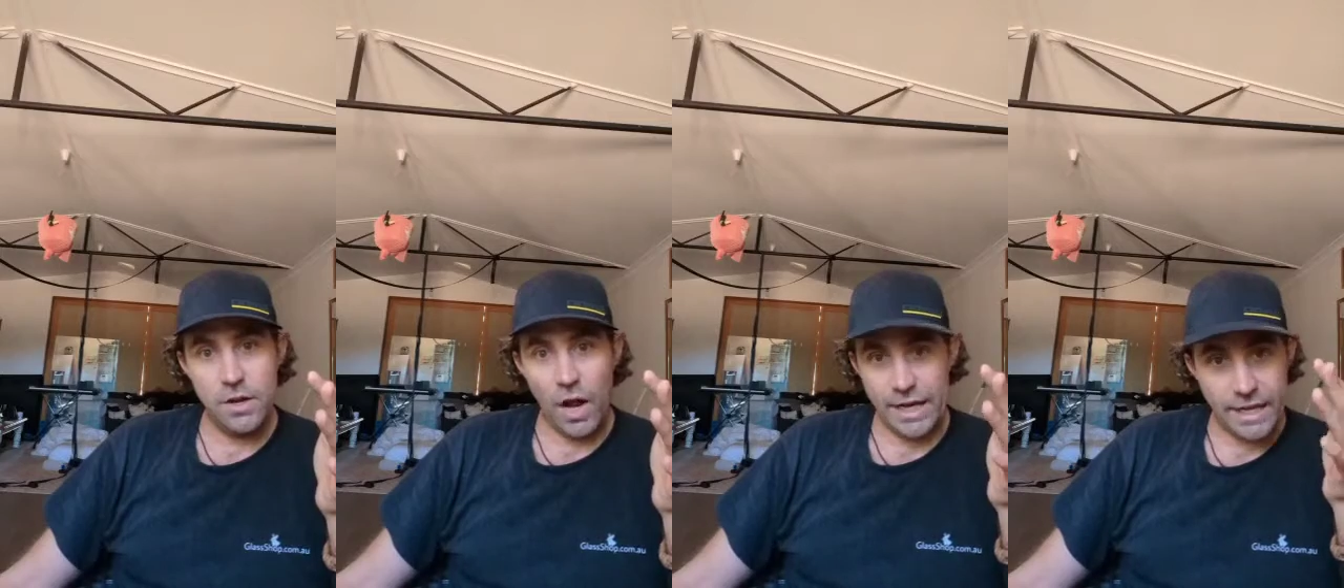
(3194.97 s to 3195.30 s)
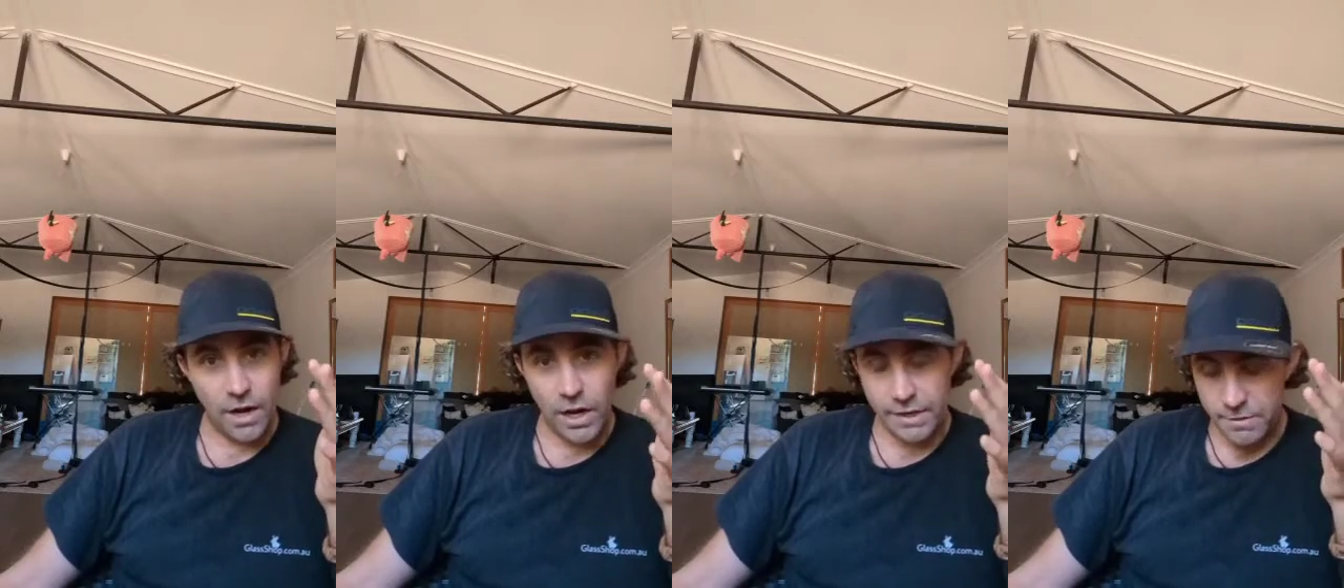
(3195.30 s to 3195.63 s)
I,
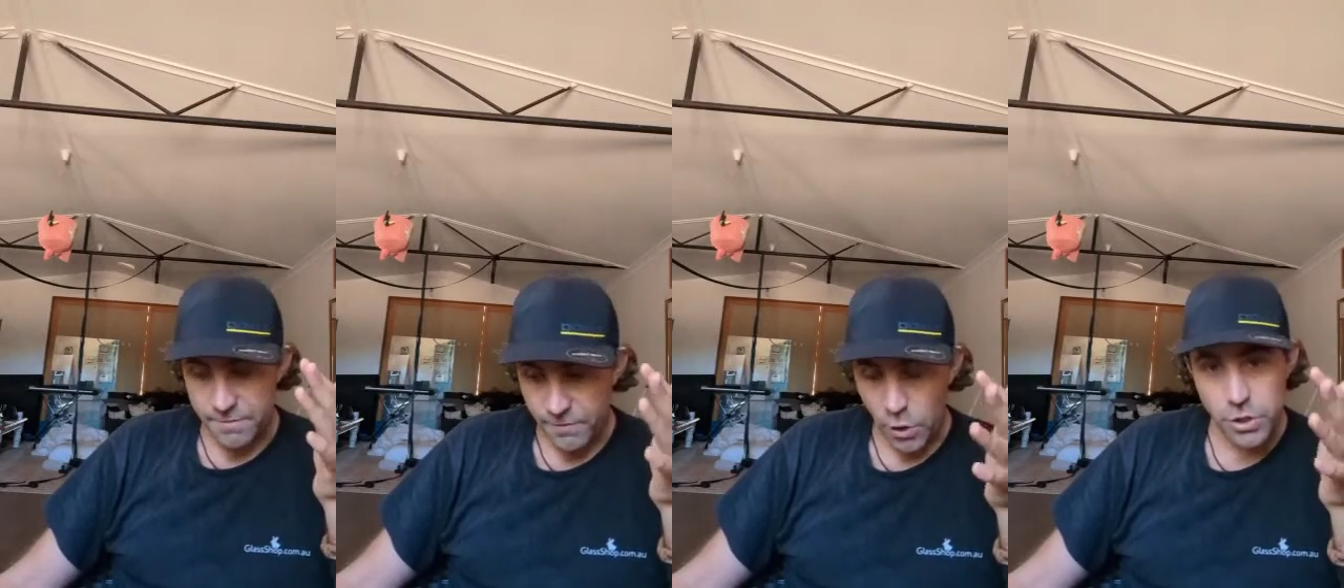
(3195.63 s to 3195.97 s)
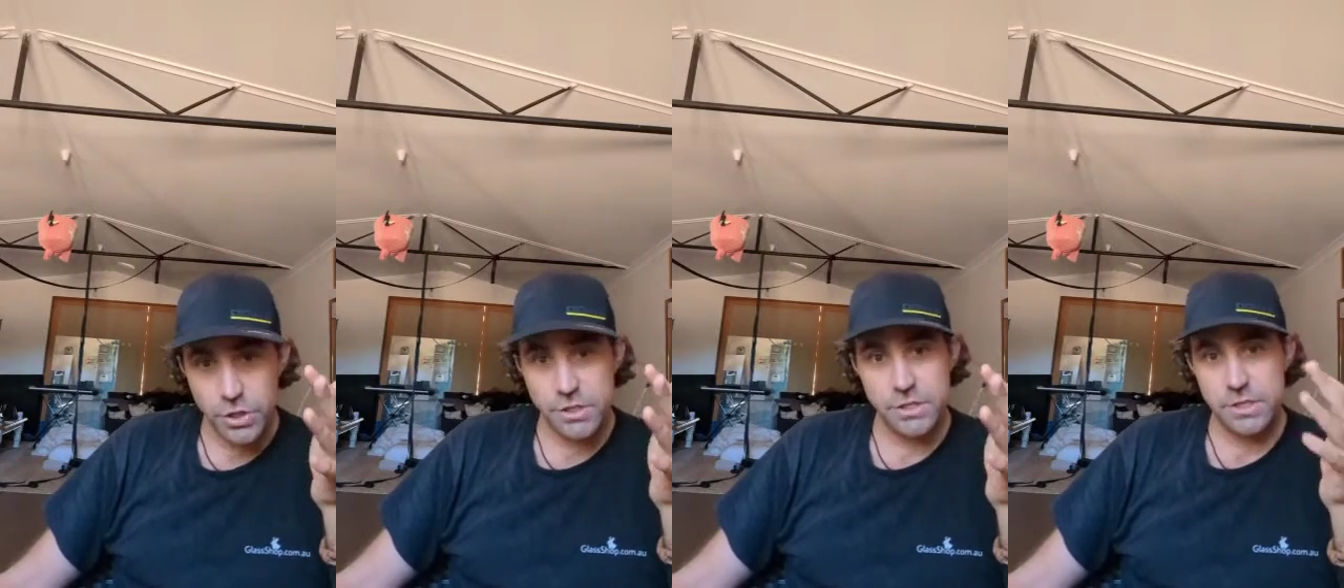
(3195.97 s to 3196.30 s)
I
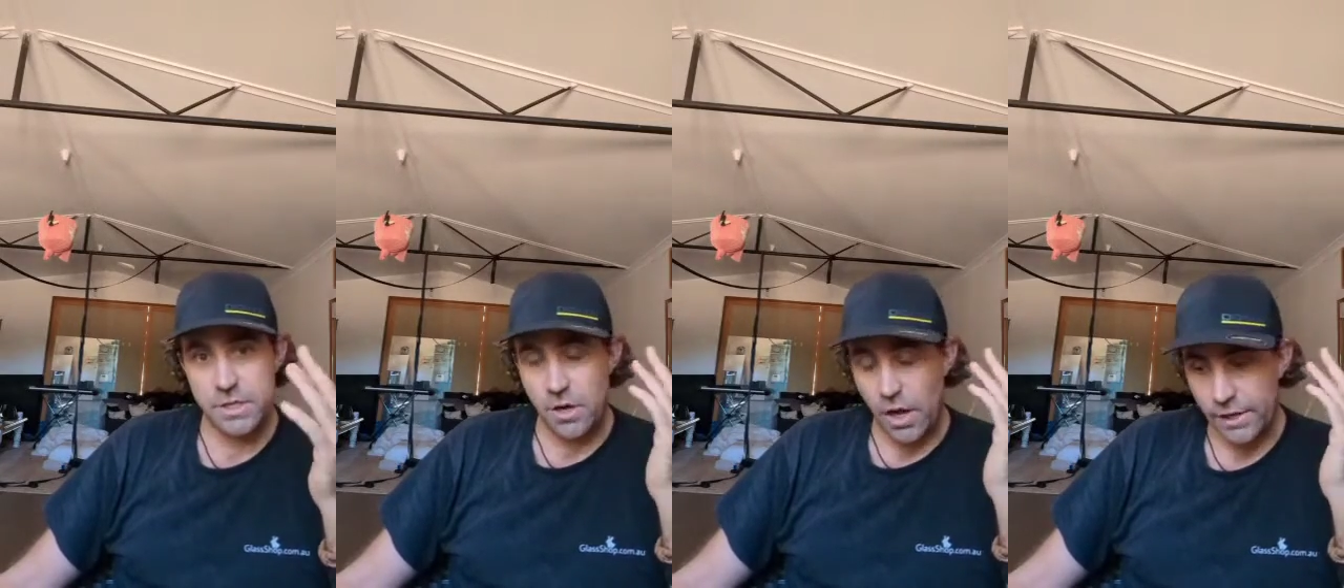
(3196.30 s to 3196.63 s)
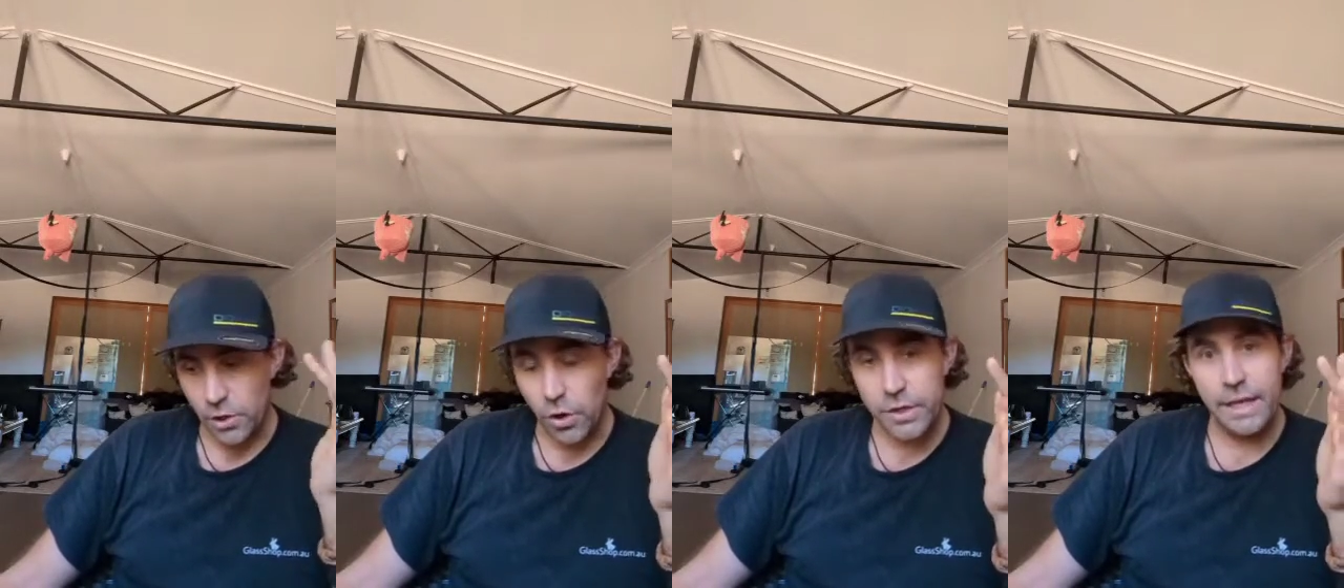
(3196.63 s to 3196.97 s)
focus, I
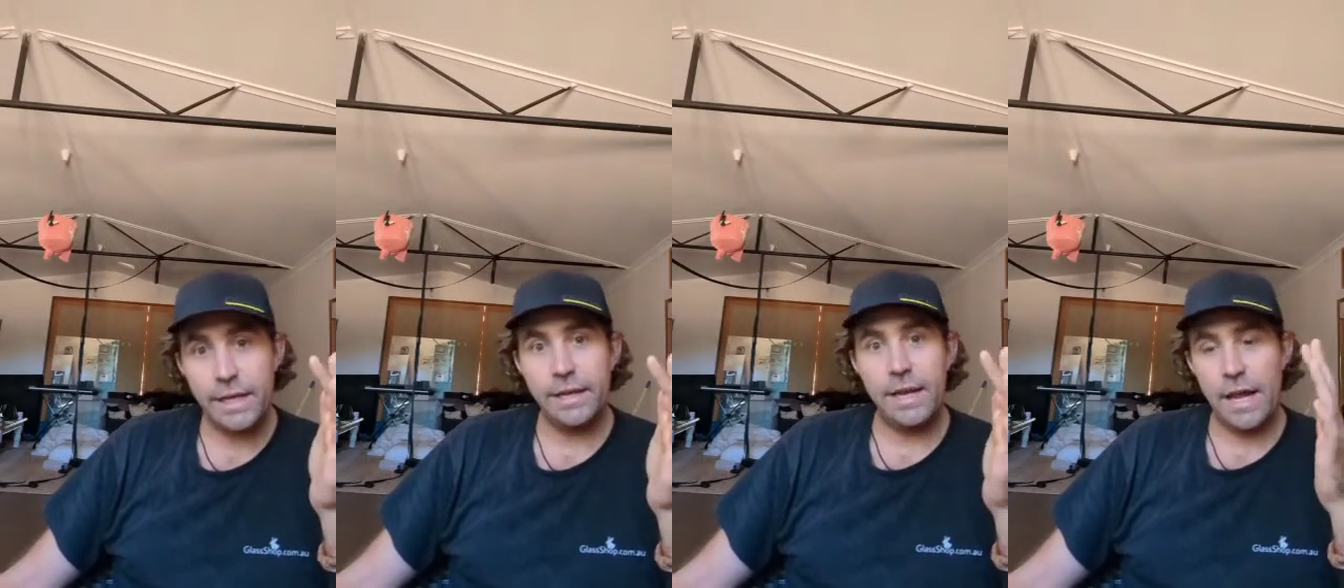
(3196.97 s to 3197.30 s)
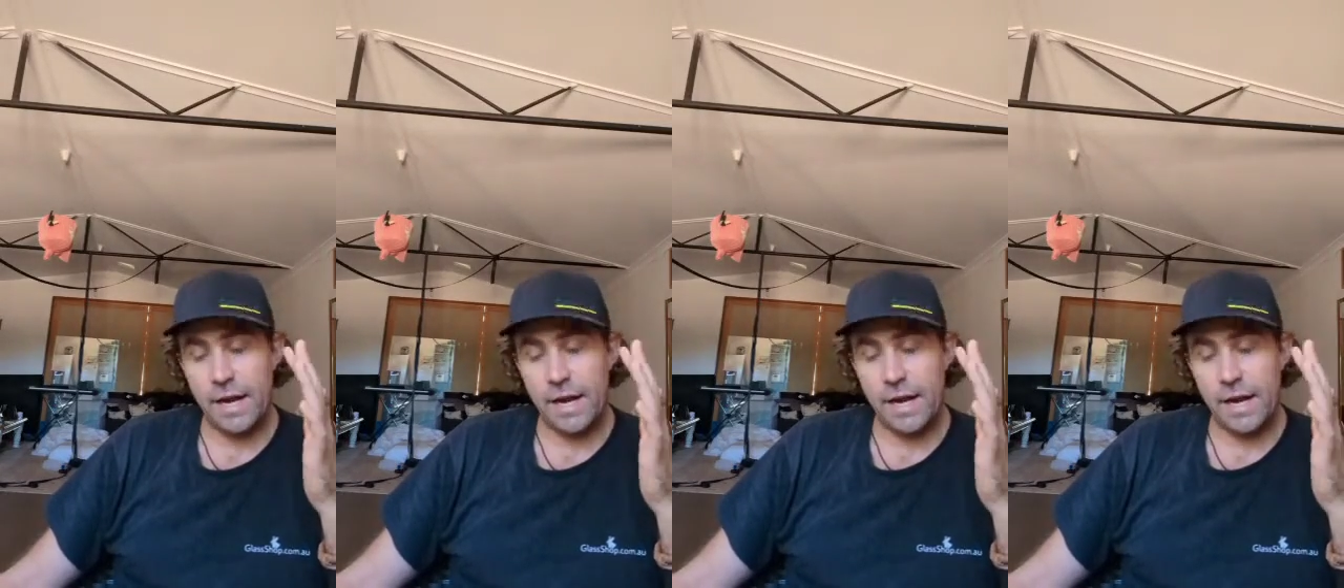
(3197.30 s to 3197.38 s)
lock in,